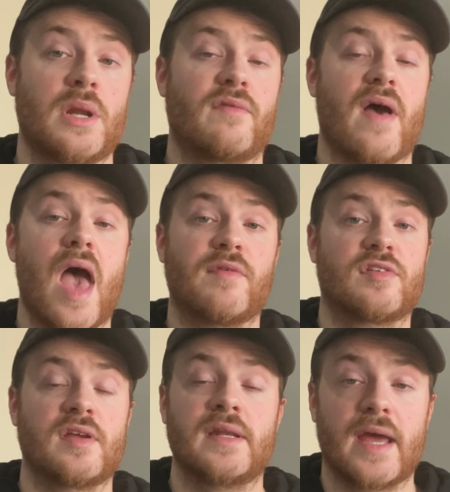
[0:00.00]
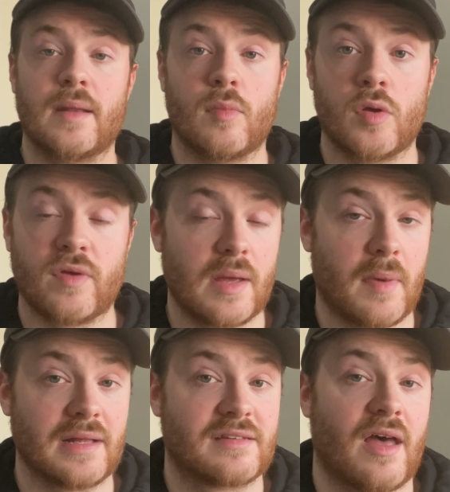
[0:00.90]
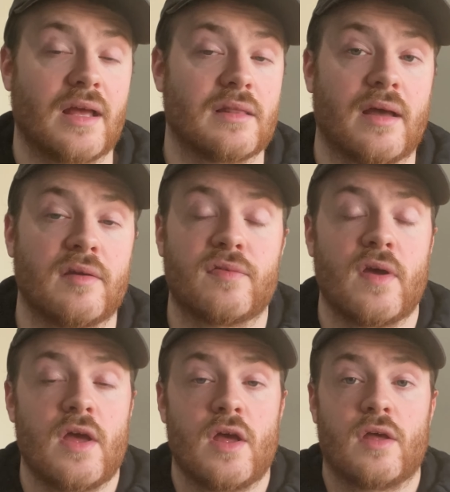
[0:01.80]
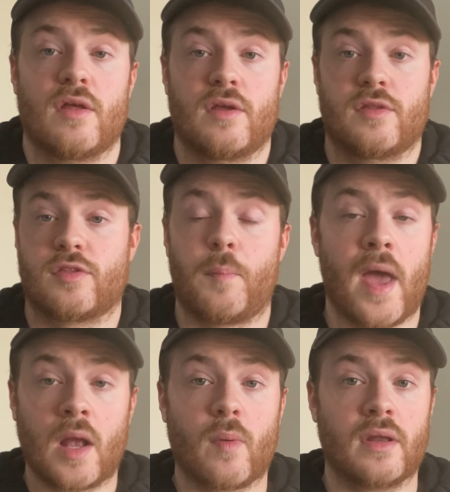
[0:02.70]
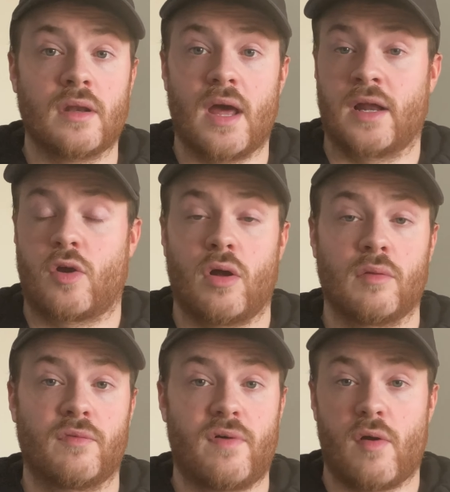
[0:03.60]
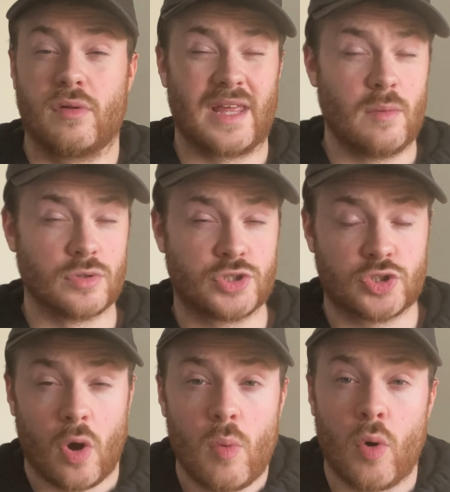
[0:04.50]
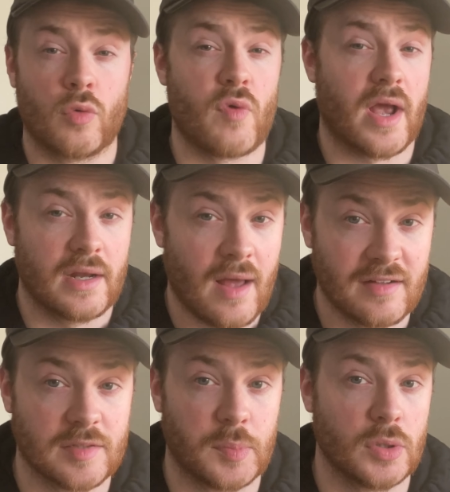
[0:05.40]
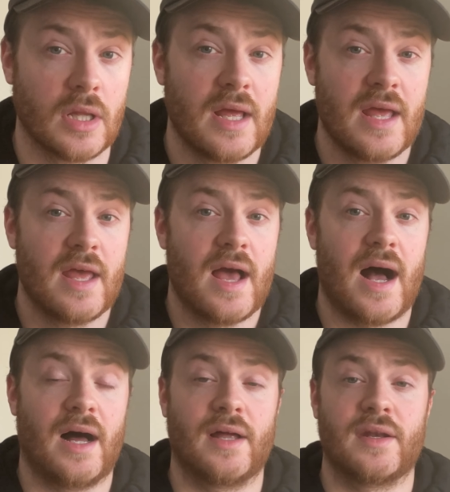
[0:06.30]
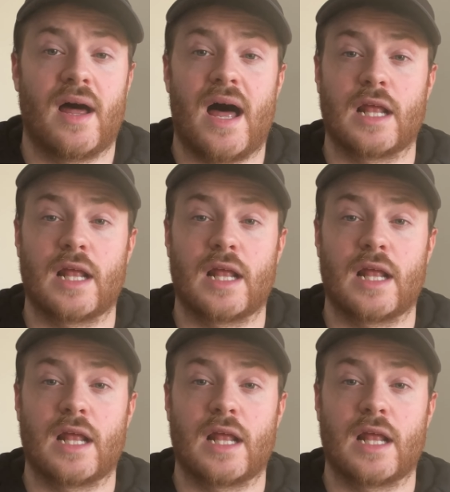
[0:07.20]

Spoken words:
I've ever seen in a movie in my entire life. The Penguin and Colin Farrell, he was so unrecognisable and I